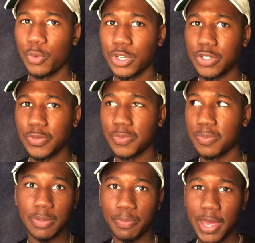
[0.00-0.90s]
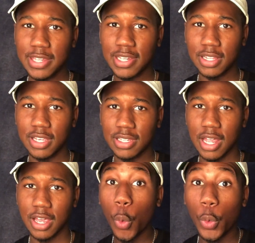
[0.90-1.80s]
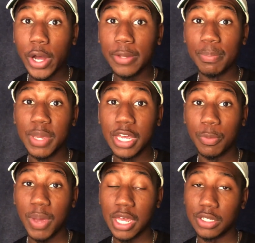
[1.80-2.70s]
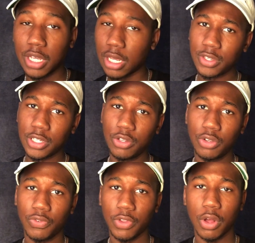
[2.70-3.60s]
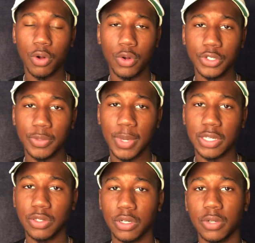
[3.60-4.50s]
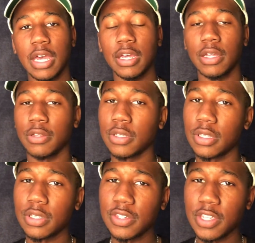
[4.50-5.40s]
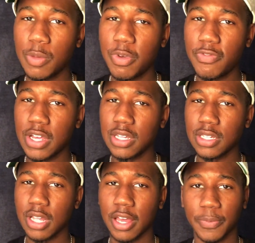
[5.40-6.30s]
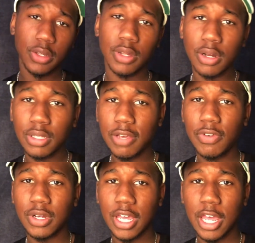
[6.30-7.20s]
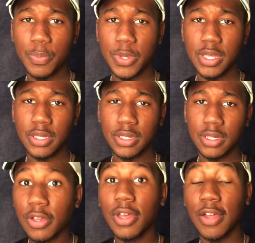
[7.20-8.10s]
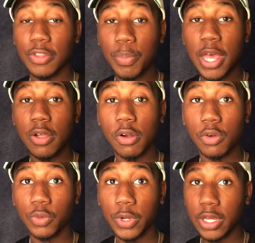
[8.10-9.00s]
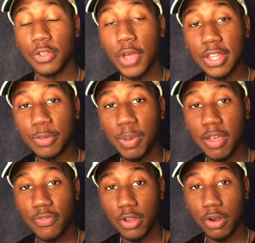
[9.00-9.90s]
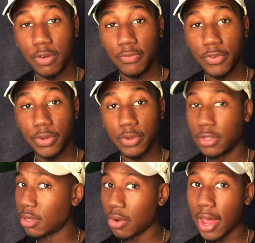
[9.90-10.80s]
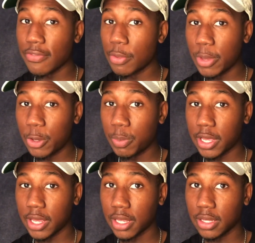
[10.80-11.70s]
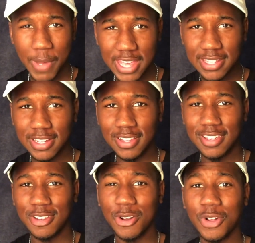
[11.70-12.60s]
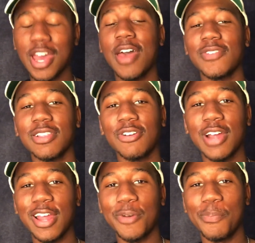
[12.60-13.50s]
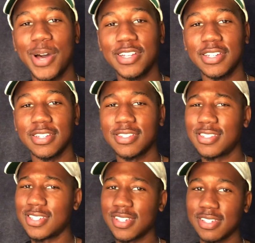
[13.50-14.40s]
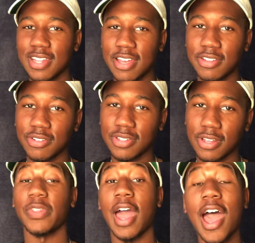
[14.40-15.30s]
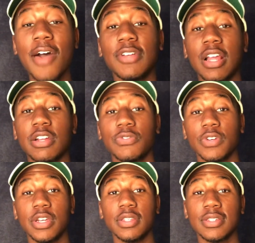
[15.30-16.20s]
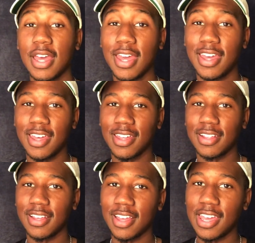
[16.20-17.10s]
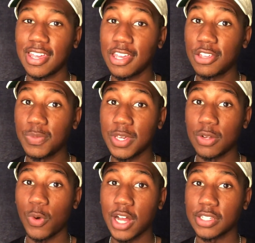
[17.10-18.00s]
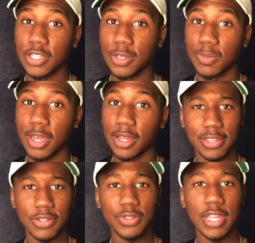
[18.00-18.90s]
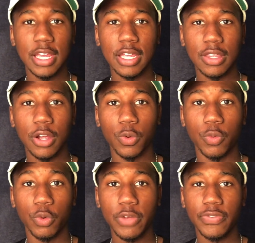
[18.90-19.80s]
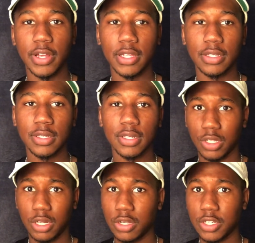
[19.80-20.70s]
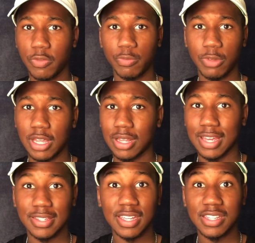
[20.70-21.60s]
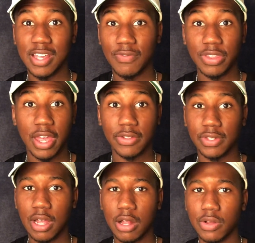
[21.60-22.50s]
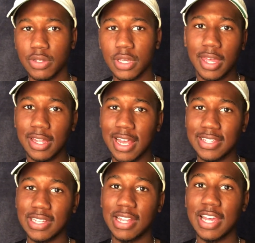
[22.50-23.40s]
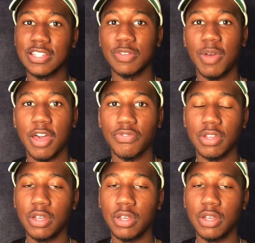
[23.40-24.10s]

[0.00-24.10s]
which basically is like one big paycheck to use for the whole semester. And some of us, like, you don't live on campus, so you have to pay your own rent, you have to pay for your own food, you don't have the meal plan. Basically, you're going to have to learn how to budget to sustain yourself. I have a lot of friends, and it kills me to watch them, like, as soon as they get their refunds, you know, some of them get like $6,000-$7,000, and it has to last them half a